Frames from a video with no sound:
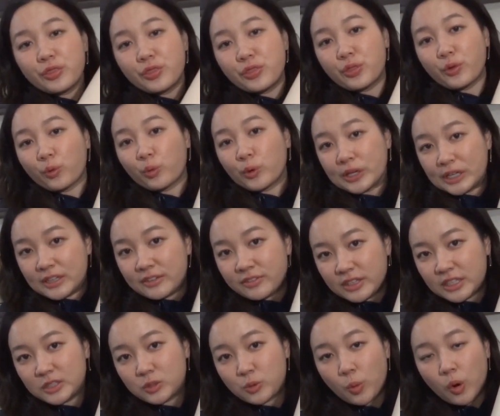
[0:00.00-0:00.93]
3 of
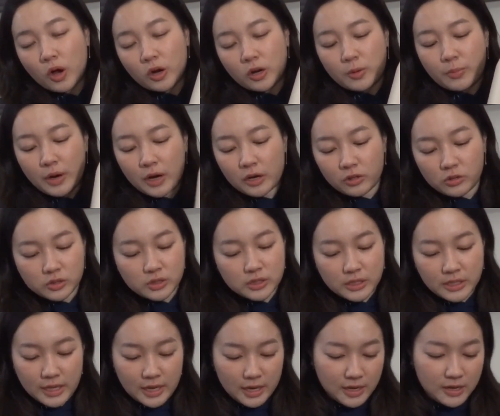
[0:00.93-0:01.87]
these water bottles a
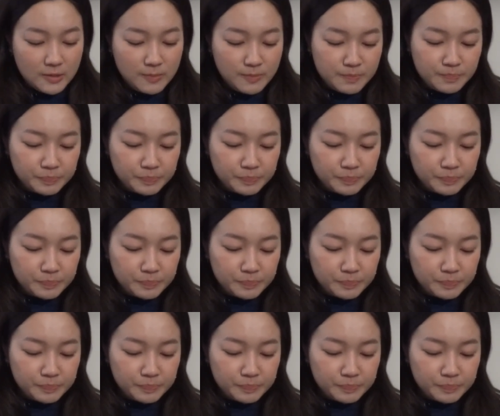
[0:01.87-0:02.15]
day,